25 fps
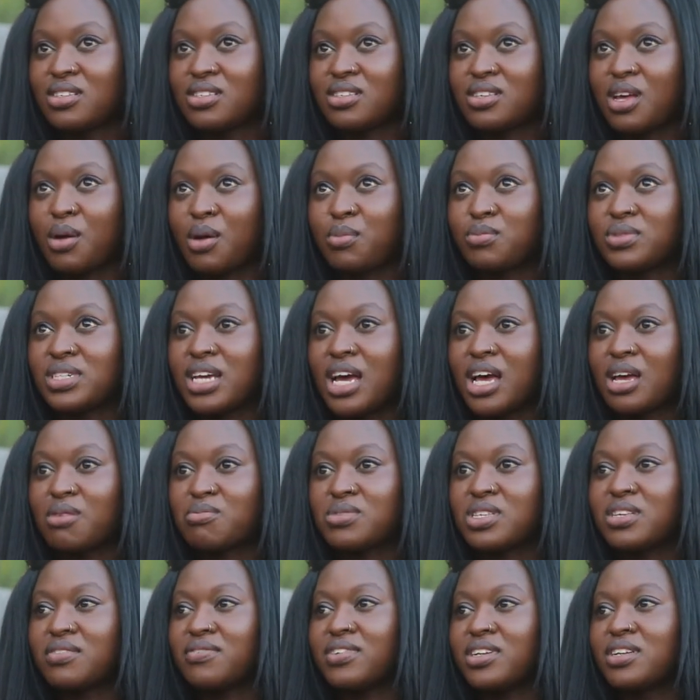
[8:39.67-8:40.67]

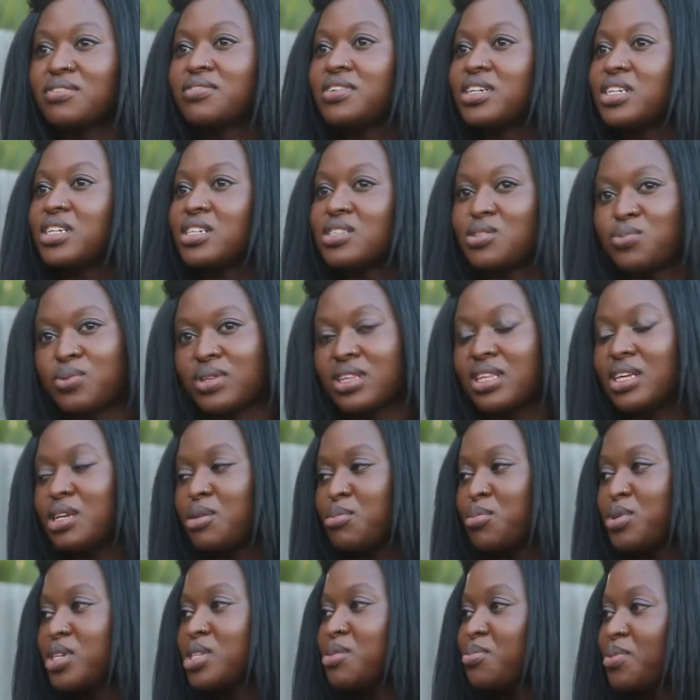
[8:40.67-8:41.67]
Sometimes even if it is
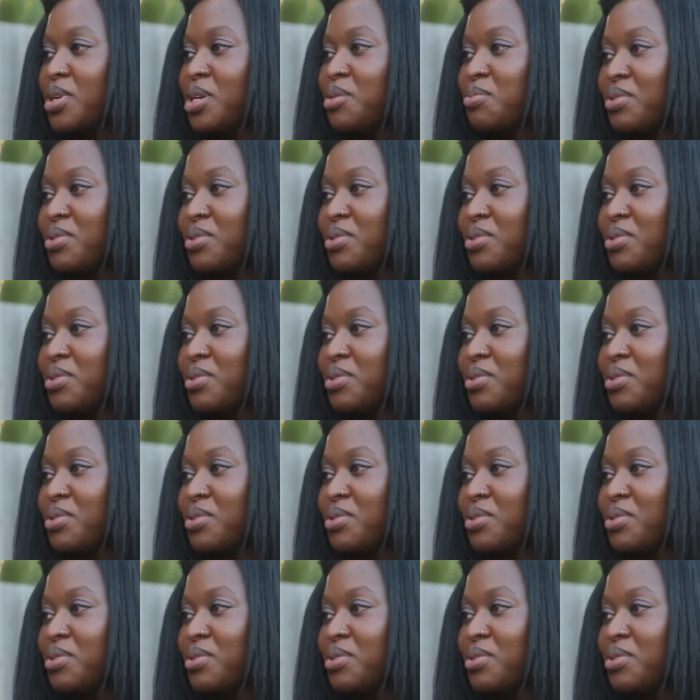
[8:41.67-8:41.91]
within Brisbane,